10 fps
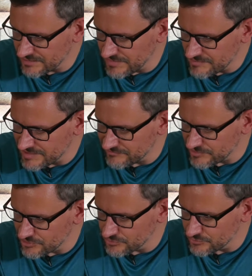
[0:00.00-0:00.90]
maybe
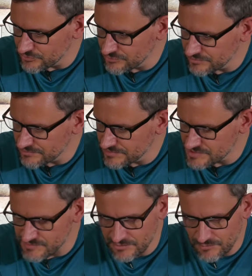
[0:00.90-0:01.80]
even 2.
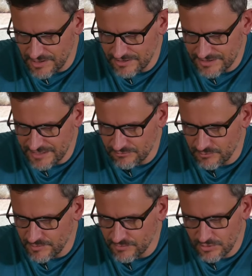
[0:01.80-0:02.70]
It's been a while, I can't
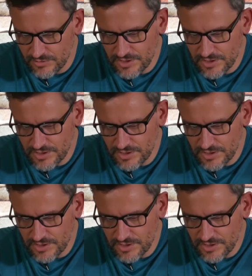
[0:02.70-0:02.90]
remember.